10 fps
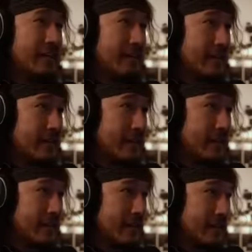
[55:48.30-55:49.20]
Hey, wait for
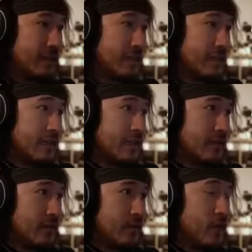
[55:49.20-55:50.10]
bug.
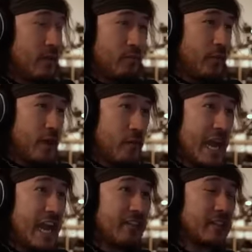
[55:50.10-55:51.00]
What do, you, what do you
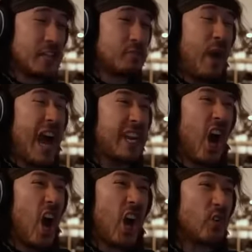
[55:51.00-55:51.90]
mean? There's a
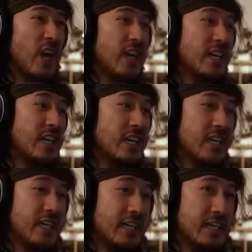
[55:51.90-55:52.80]
spider!
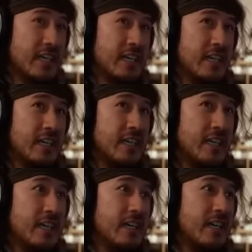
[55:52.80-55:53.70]
It
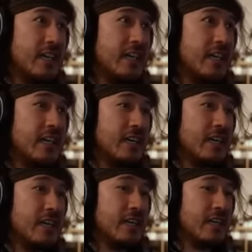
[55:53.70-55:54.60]
left.
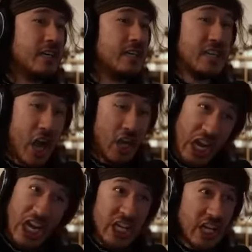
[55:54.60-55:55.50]
Did
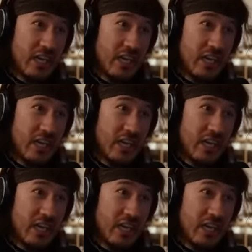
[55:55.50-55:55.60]
it?